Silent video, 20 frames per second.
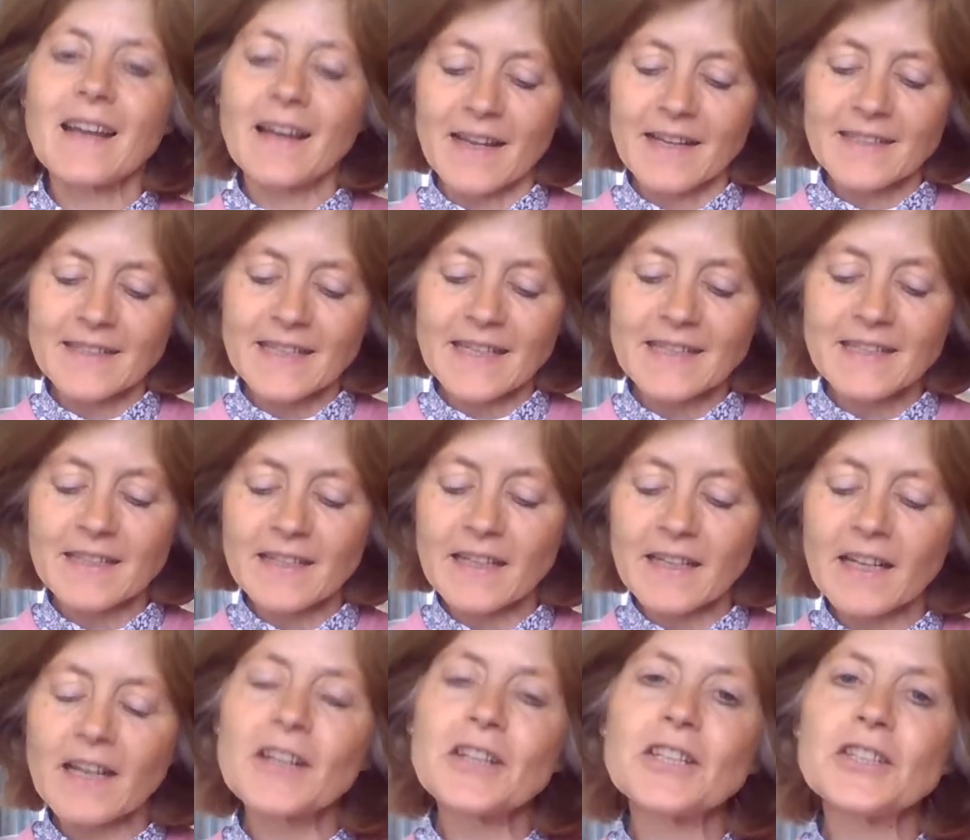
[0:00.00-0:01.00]
I attended
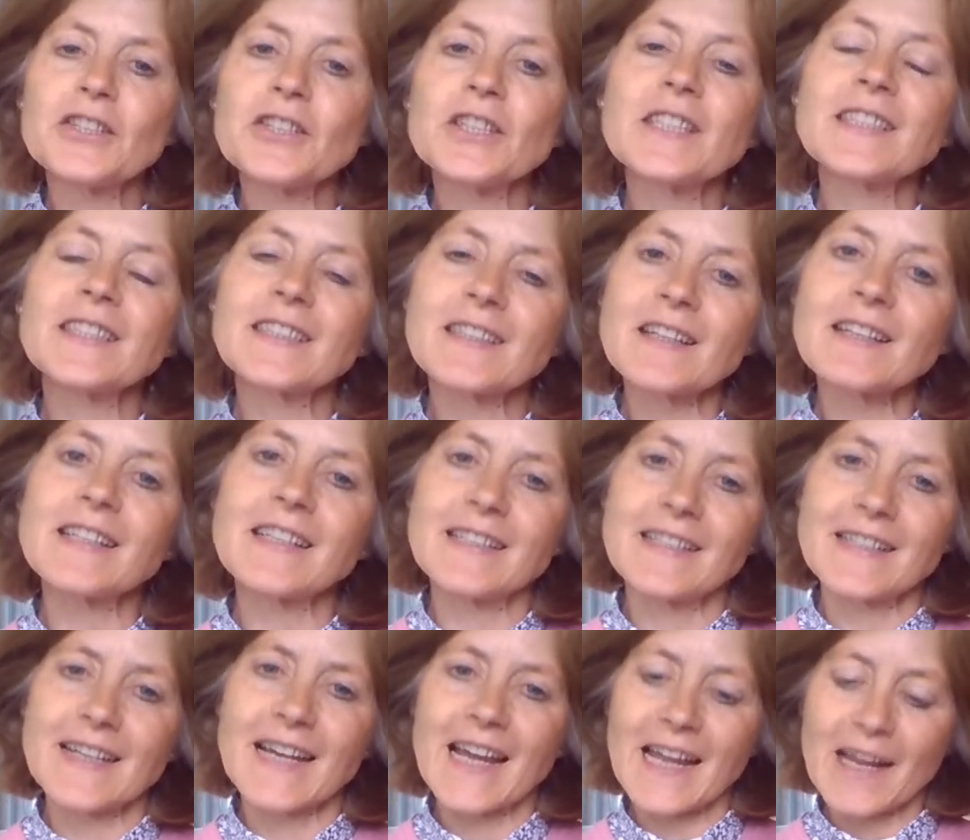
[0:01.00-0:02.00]
a clergy study
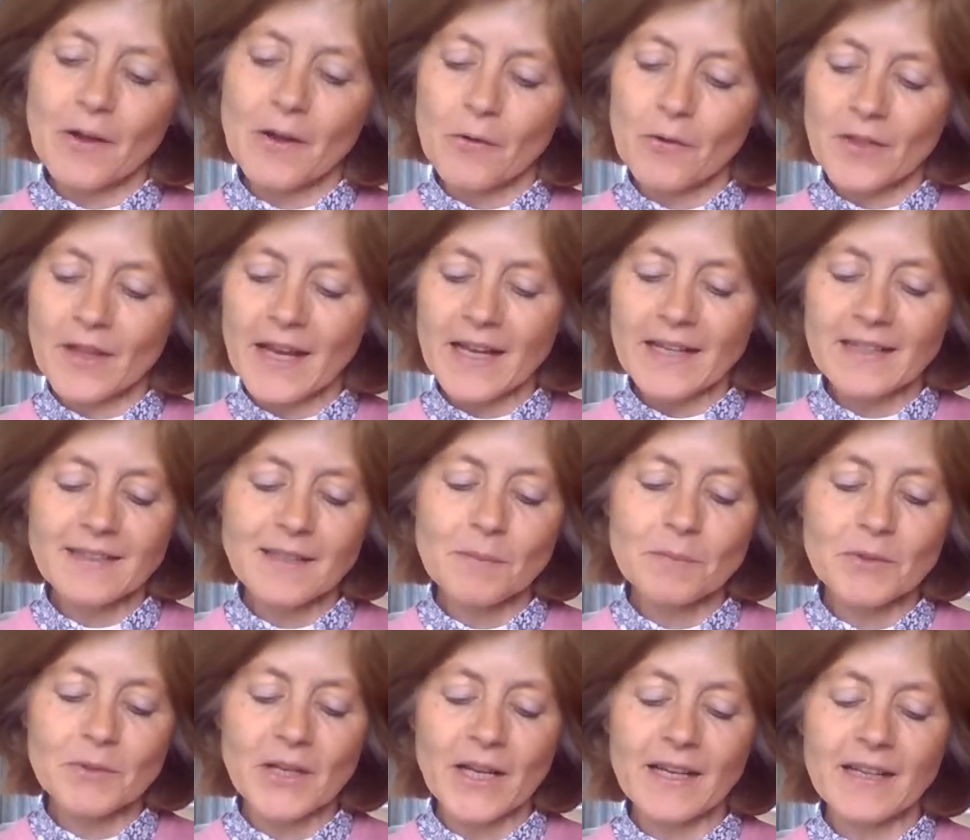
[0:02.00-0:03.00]
day on that
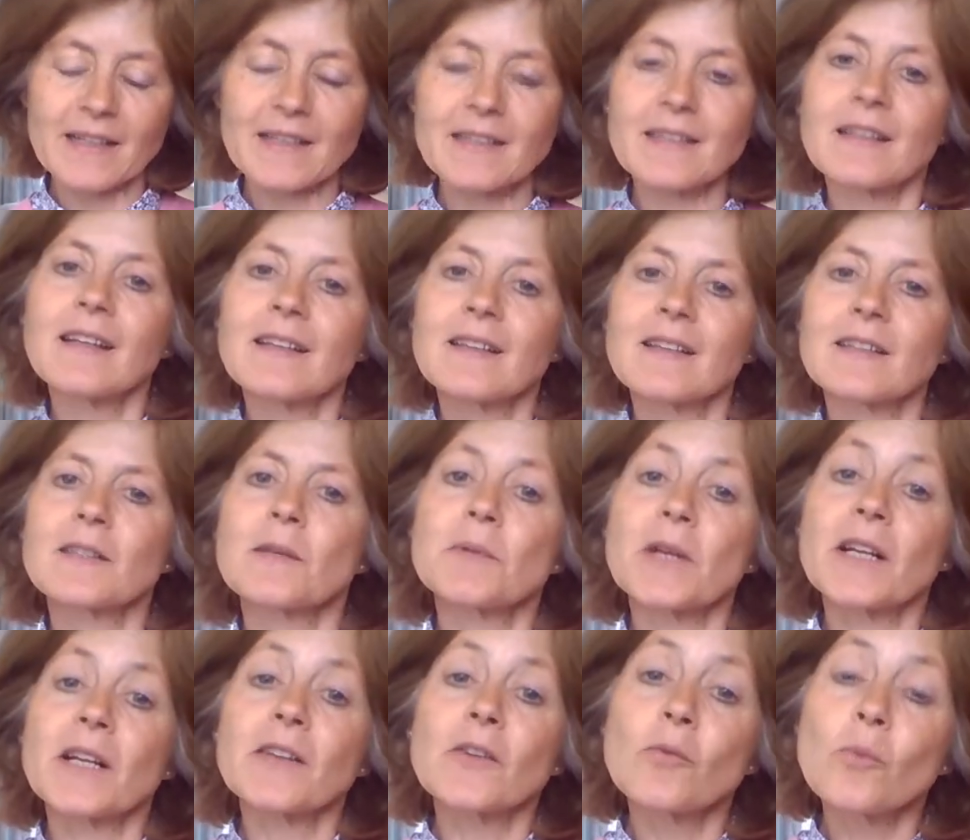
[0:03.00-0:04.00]
subject, the
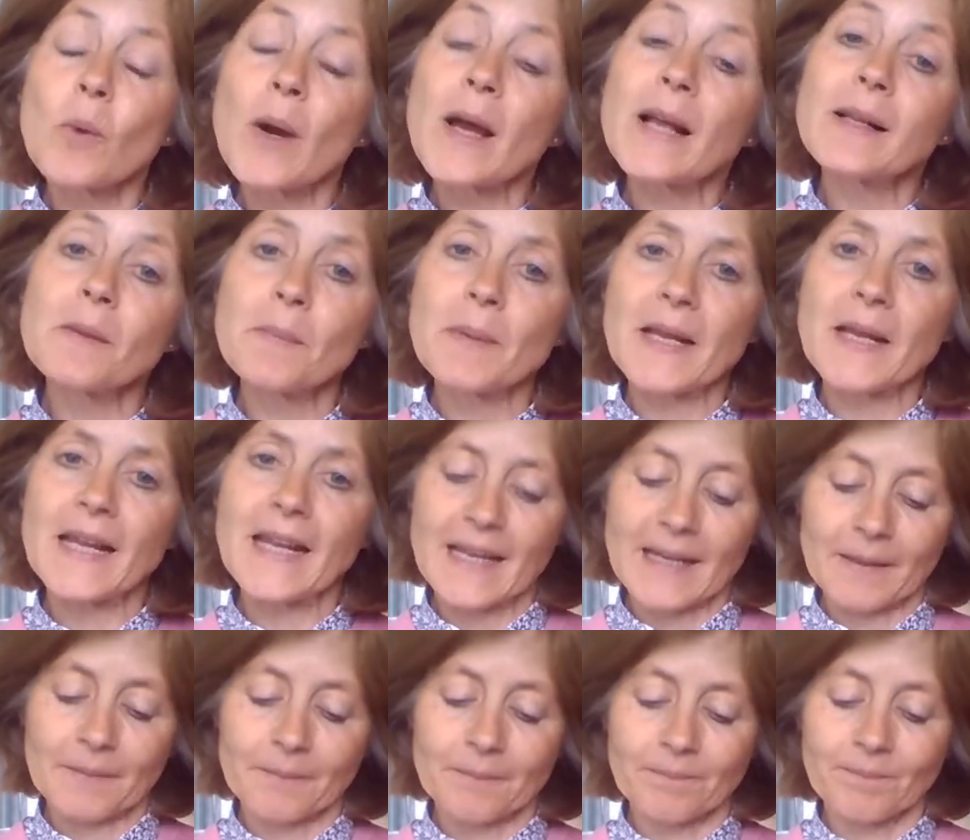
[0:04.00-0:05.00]
subject of
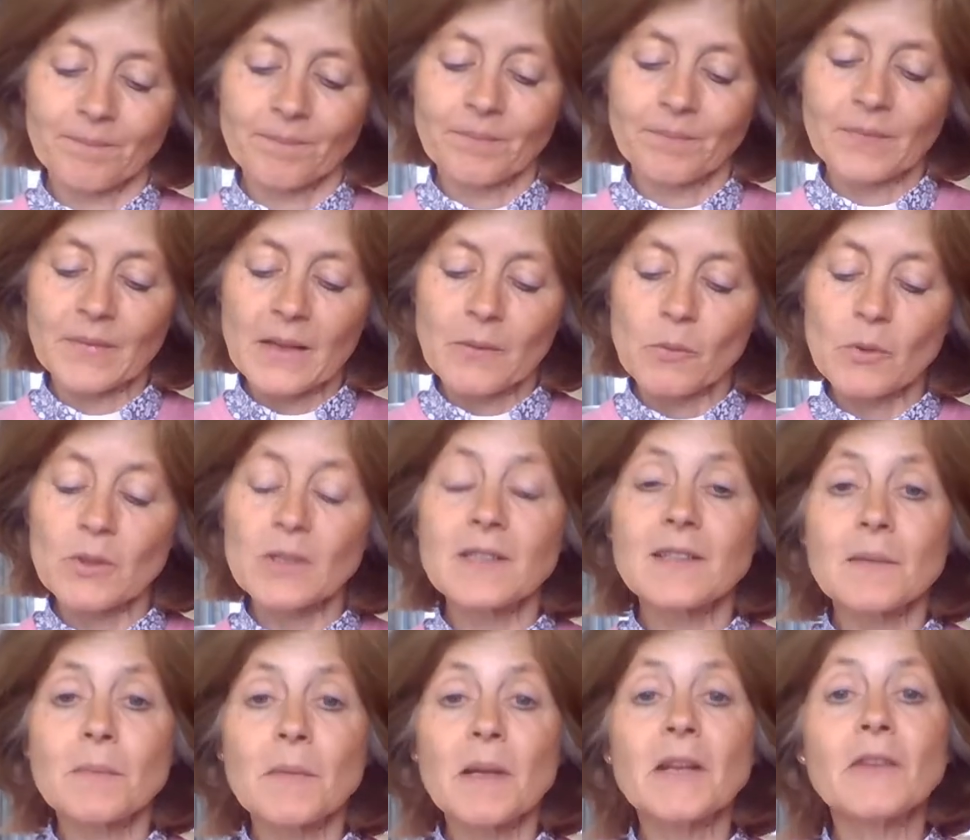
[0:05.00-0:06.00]
well-being. What
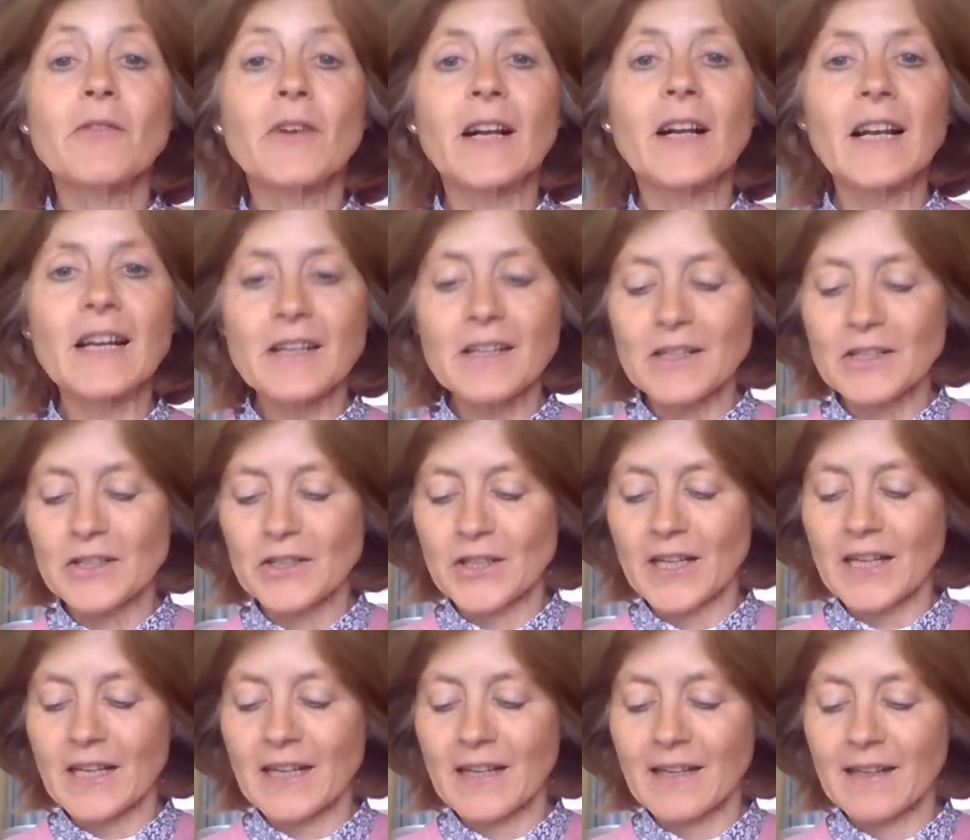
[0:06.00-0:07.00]
does it mean for
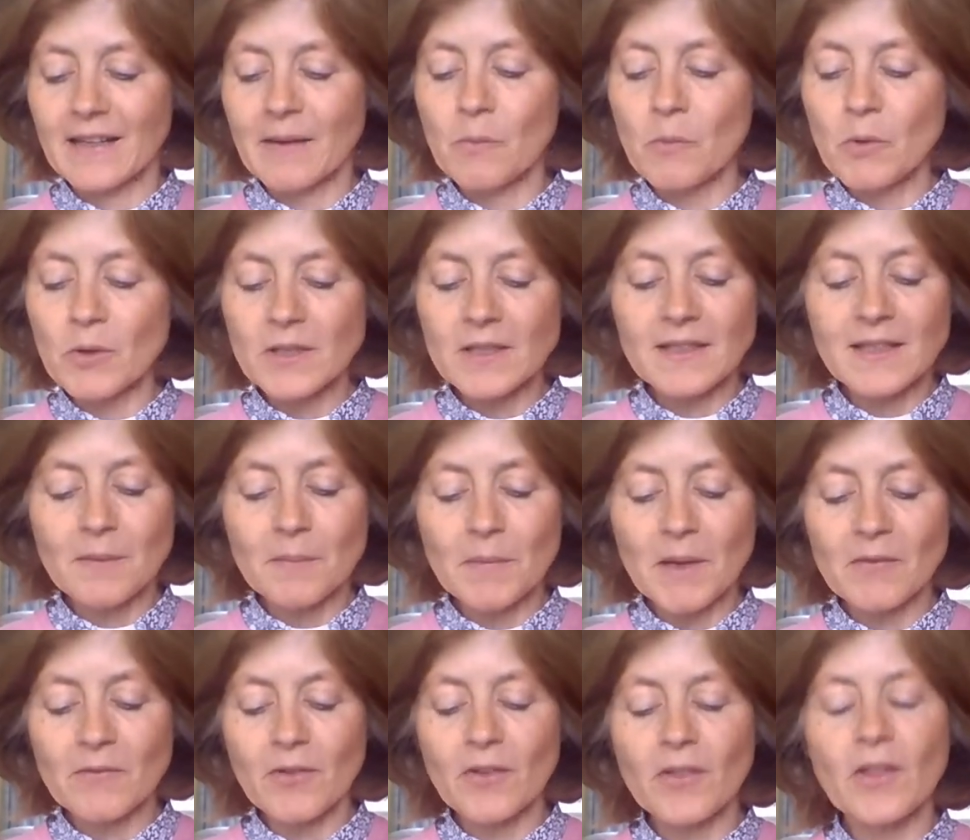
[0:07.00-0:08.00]
clergy, and what does it
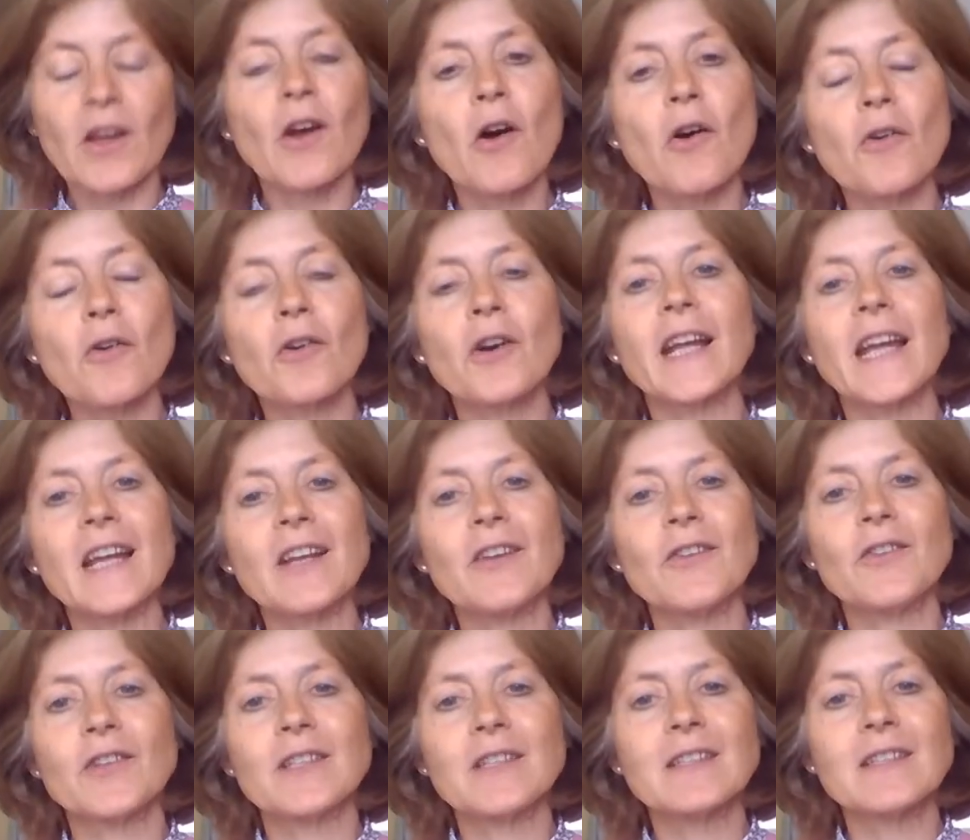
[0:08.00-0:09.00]
mean for the
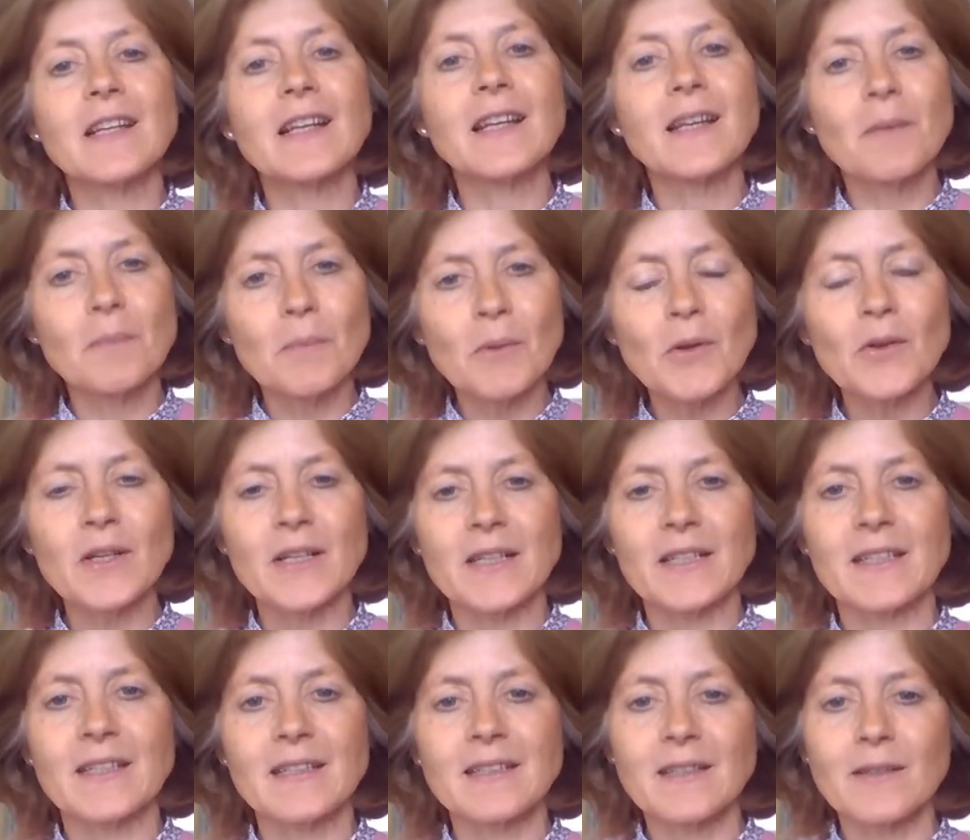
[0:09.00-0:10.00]
congregations and
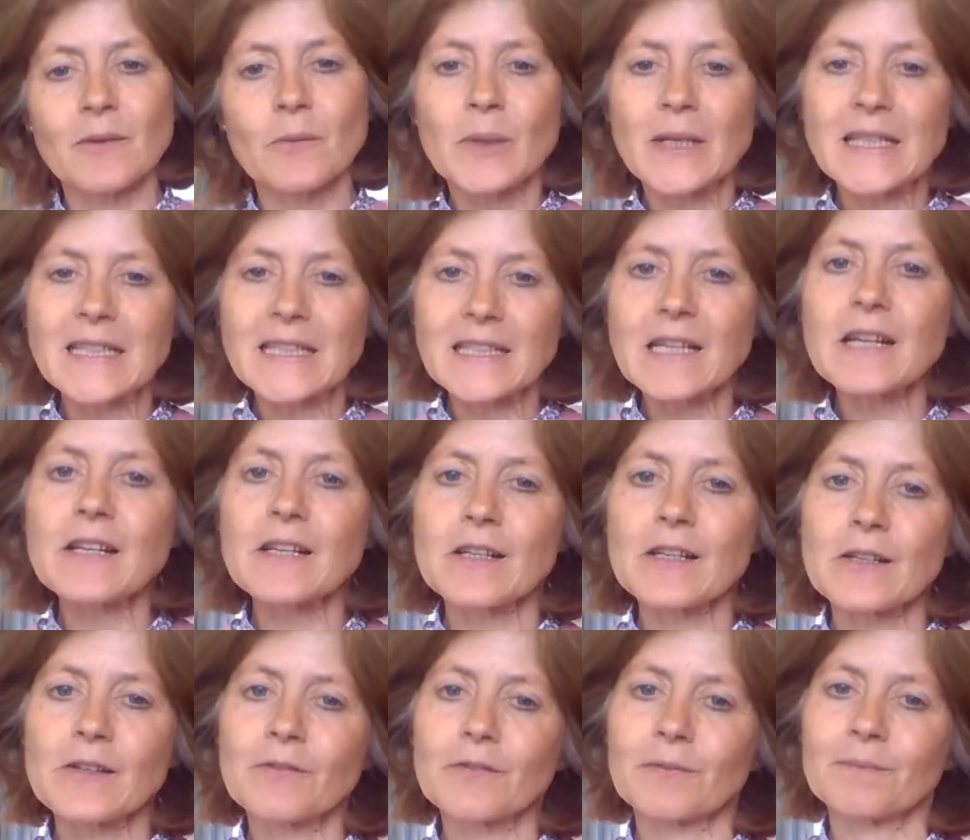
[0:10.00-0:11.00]
communities that we
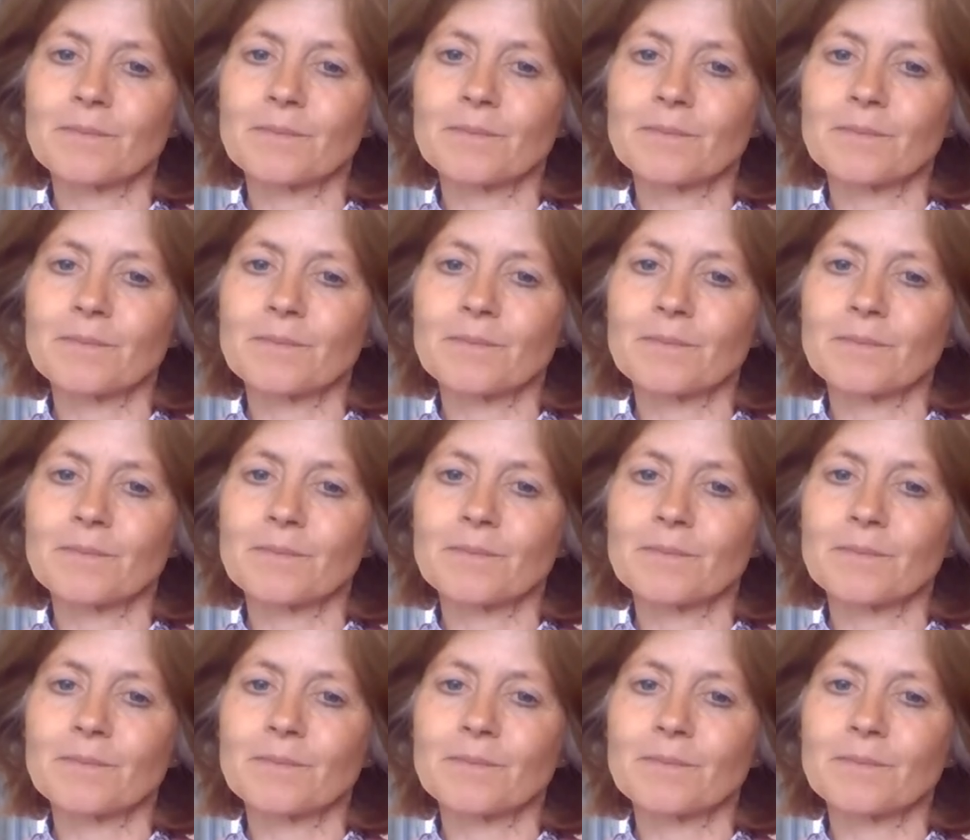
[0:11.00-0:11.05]
serve?